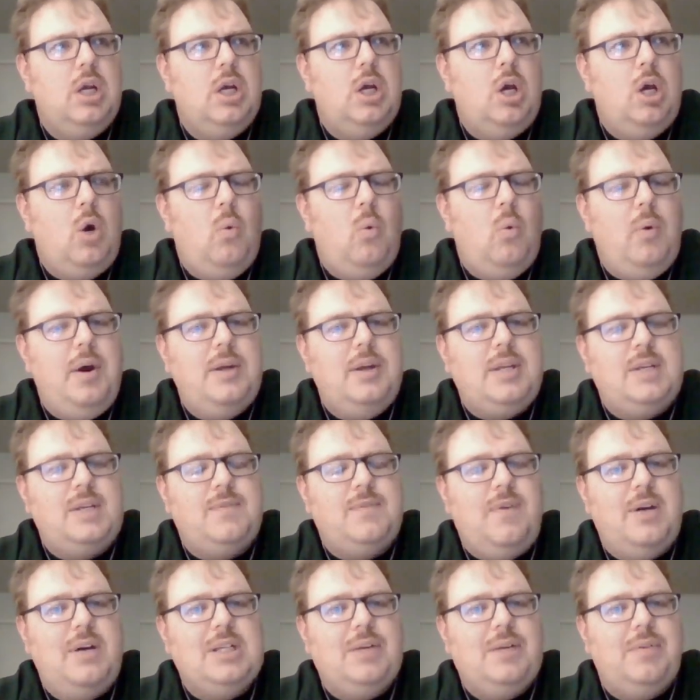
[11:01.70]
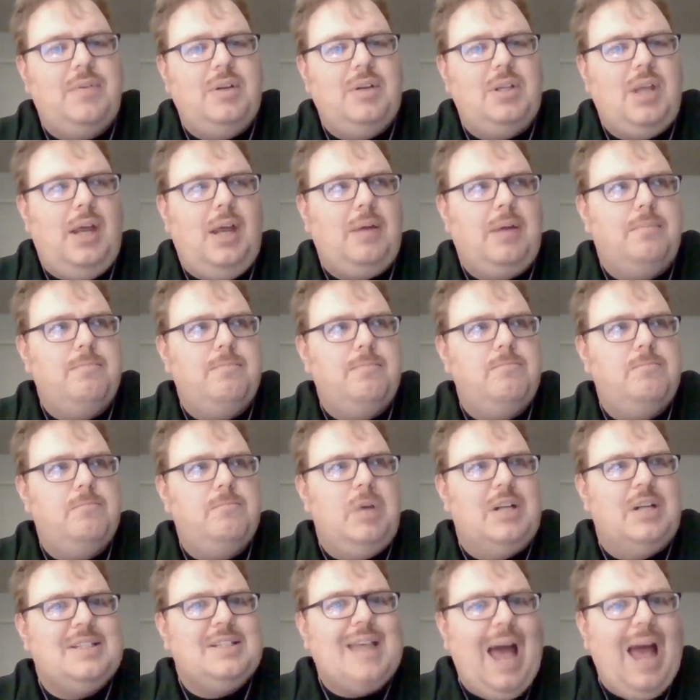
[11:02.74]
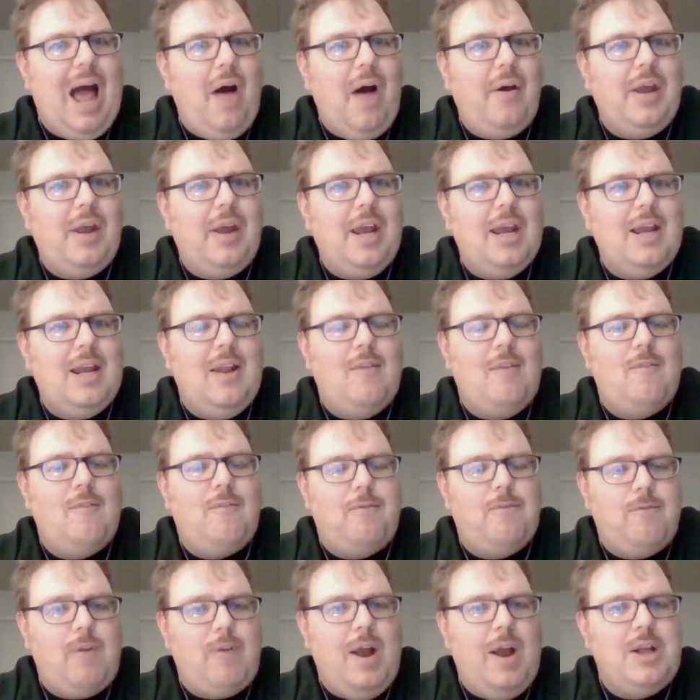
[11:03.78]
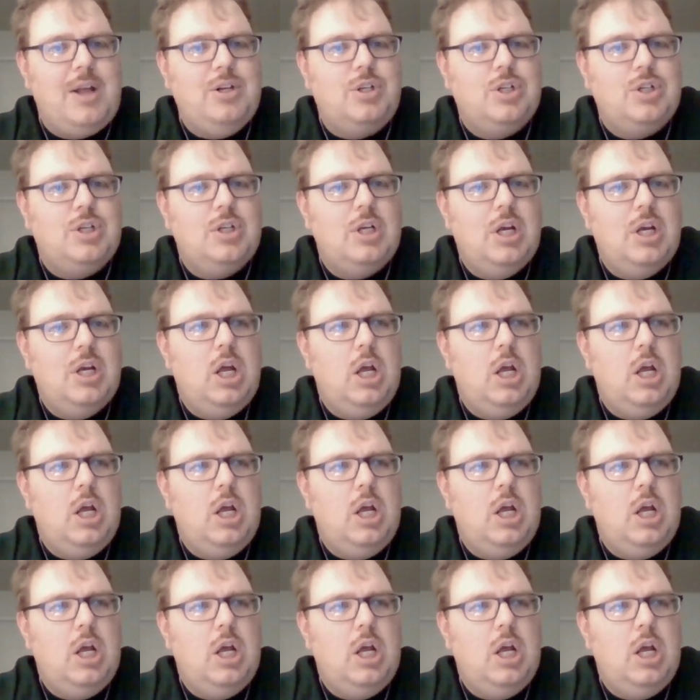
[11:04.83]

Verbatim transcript: where he says very in like Italian and French.